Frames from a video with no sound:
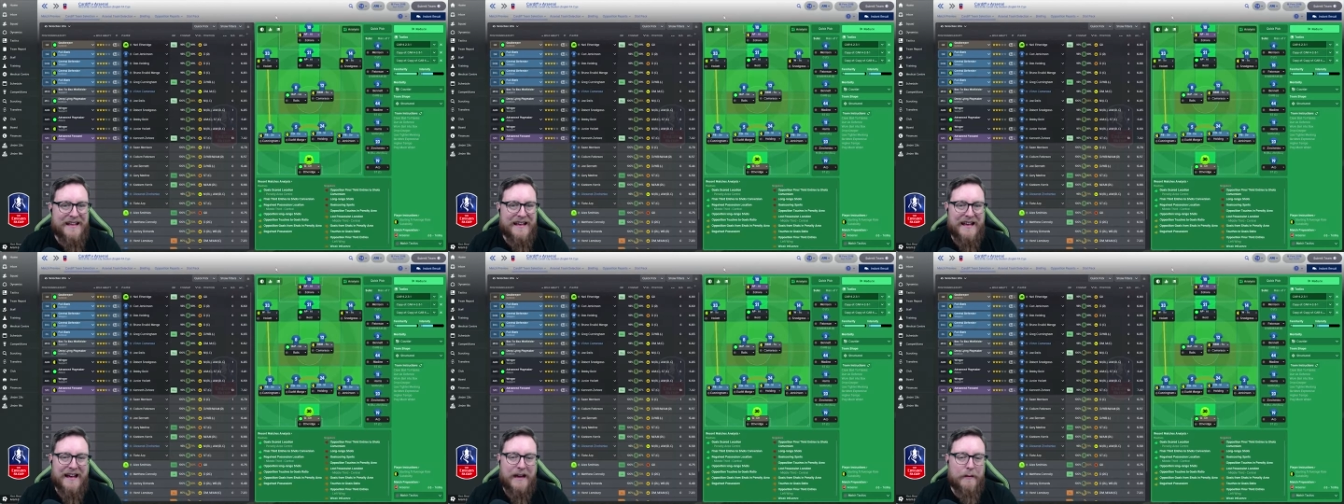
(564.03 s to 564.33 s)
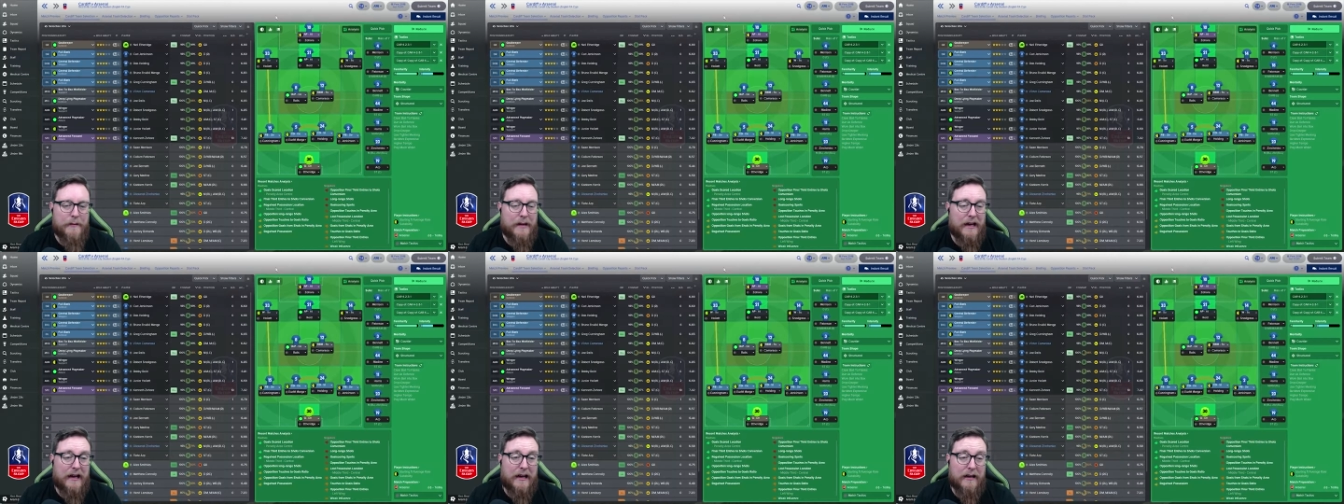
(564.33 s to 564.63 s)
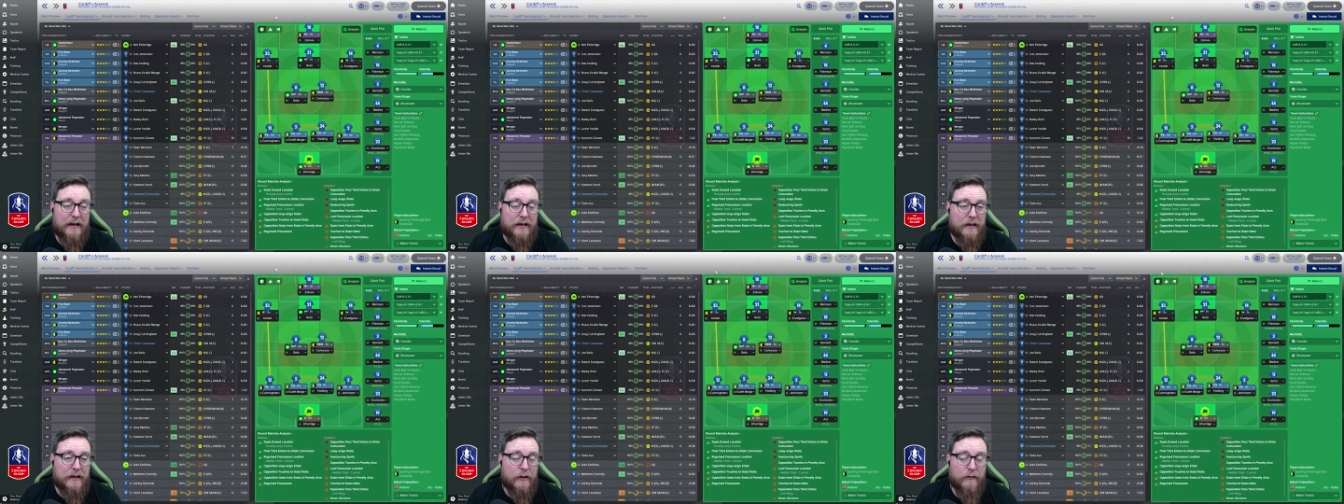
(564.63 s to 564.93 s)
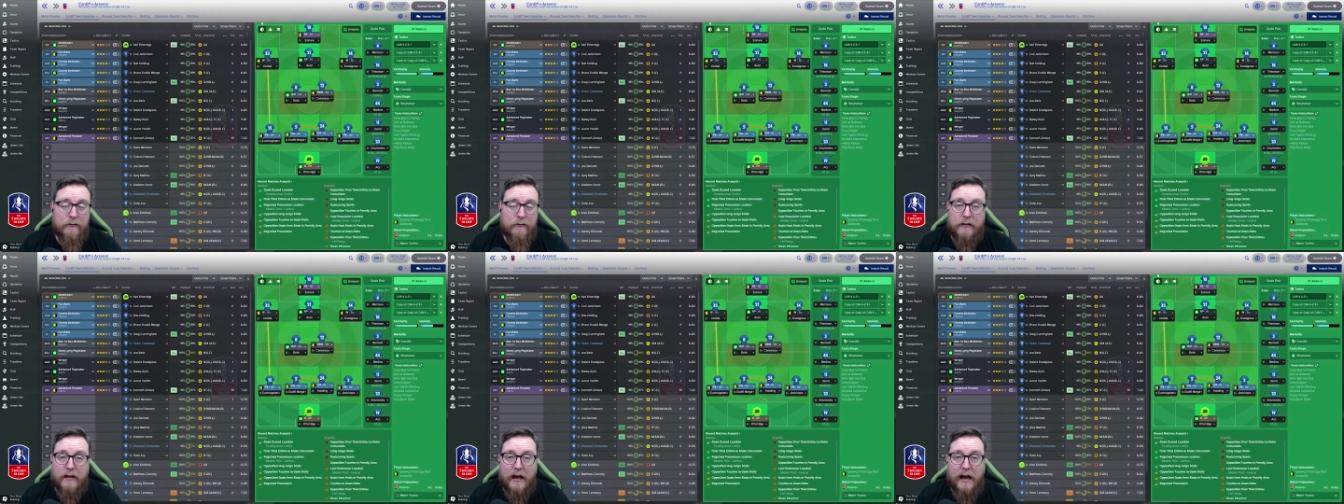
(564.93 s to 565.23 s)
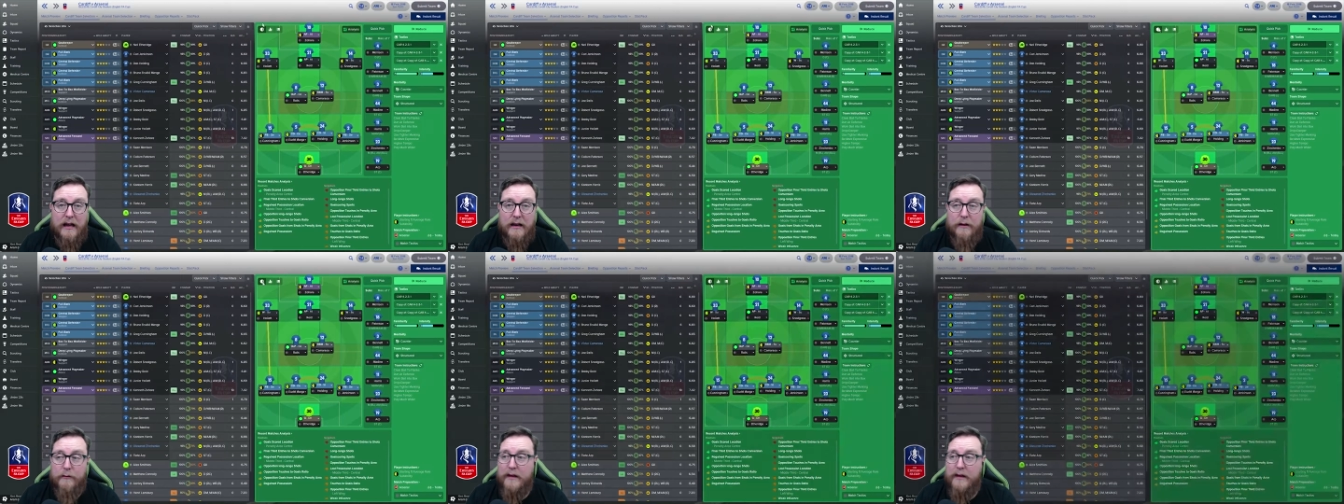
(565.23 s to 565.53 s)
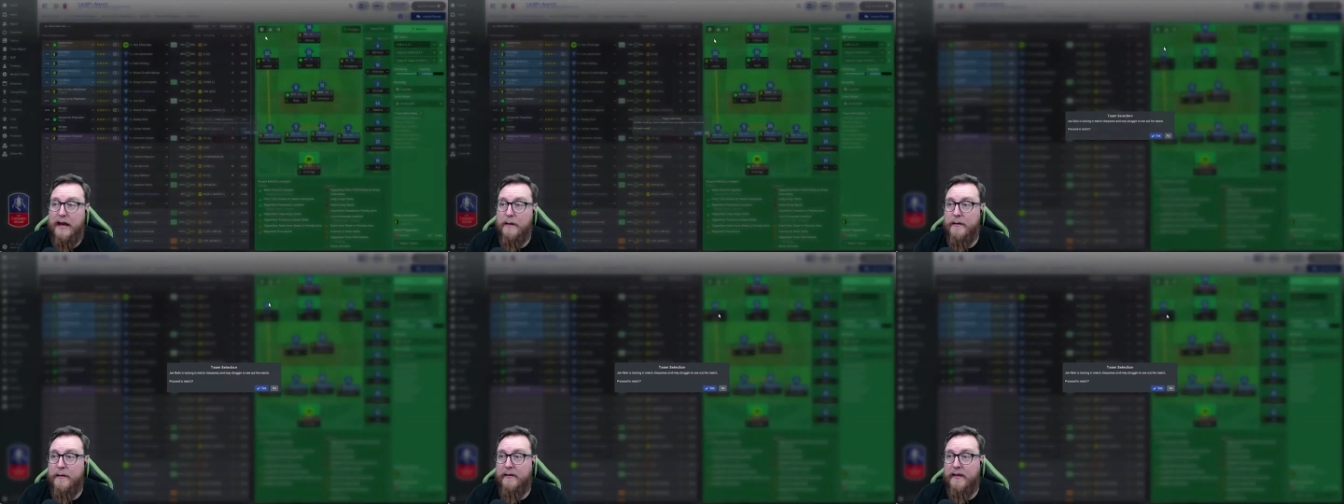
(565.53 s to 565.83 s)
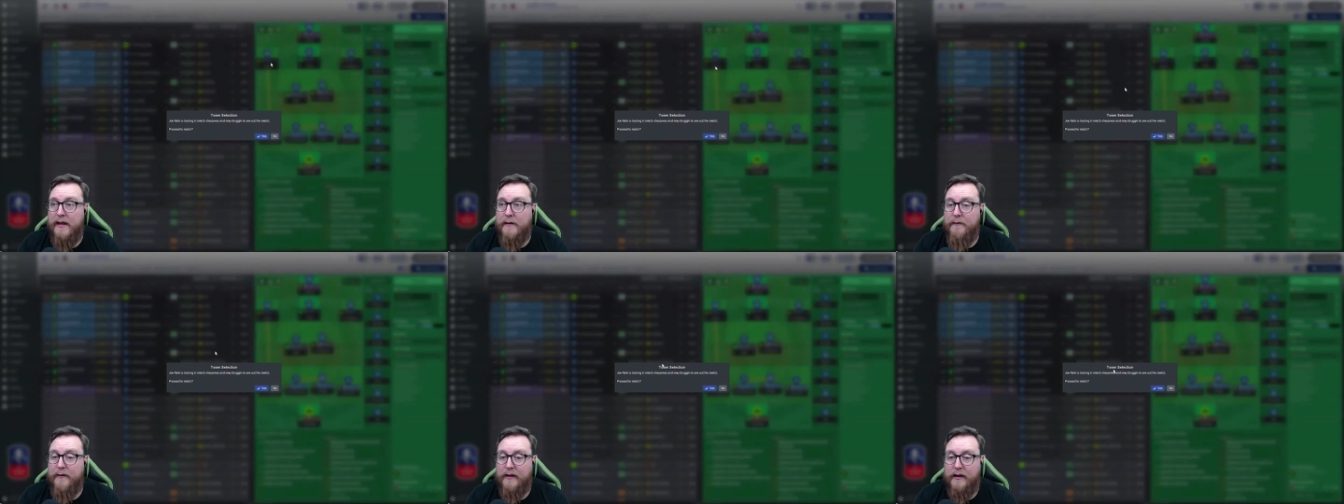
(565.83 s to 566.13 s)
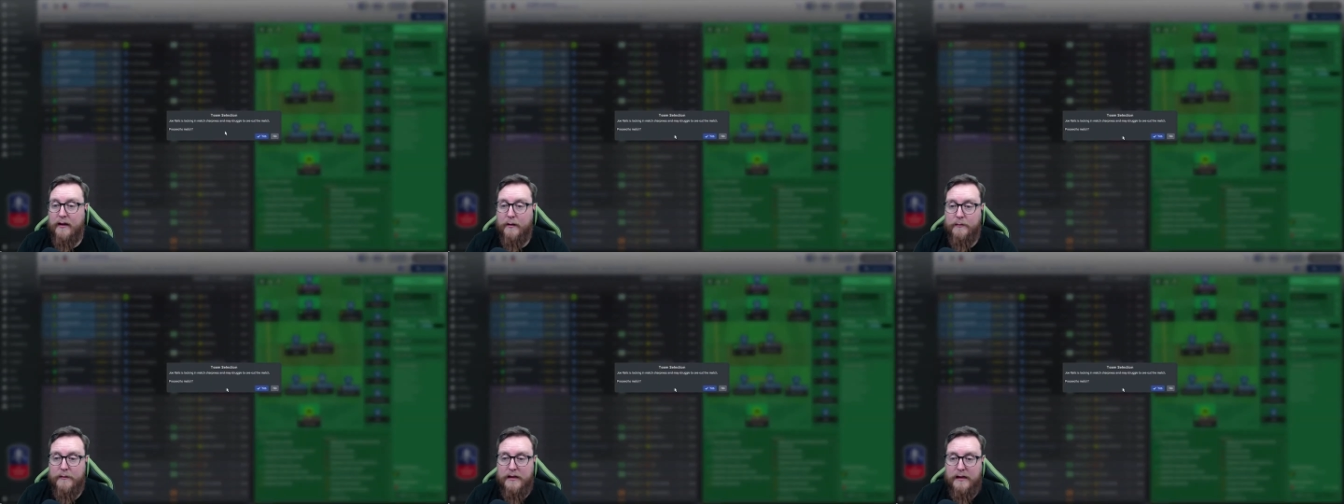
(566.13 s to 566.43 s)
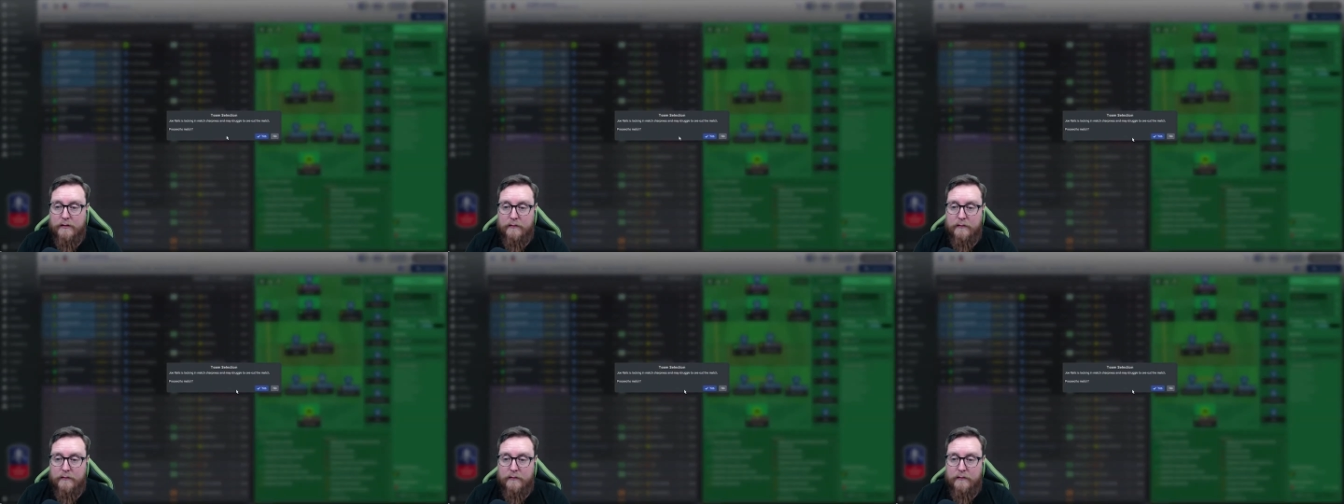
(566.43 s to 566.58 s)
But I don't care about the FA Cup now.